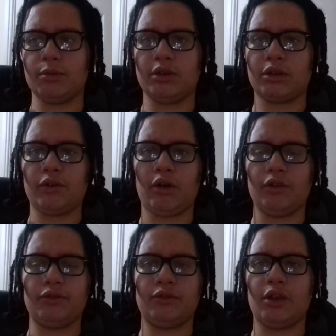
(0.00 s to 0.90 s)
top six have
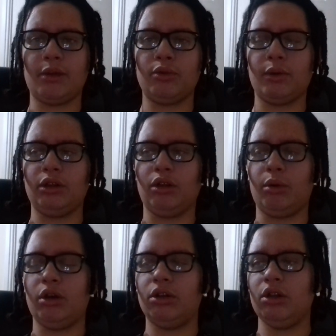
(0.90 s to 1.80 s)
got teams who are
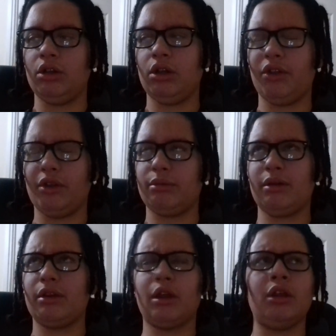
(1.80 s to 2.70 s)
lower.
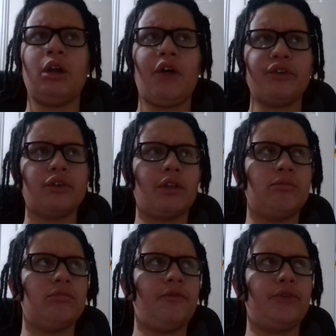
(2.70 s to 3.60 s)

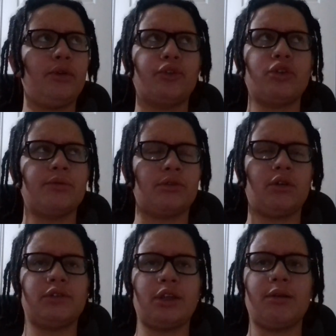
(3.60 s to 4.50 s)
Few of
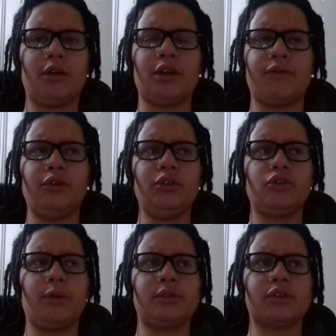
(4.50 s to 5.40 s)
the
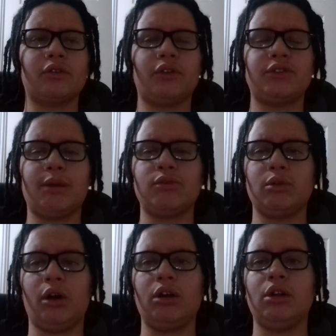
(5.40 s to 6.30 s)
top six have got teams
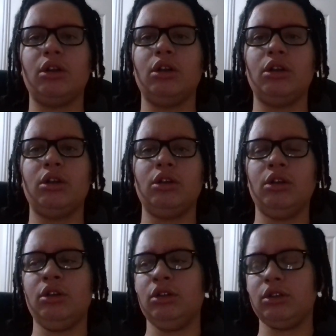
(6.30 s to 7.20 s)
who are
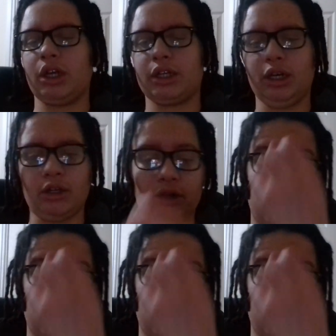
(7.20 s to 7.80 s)
like kind of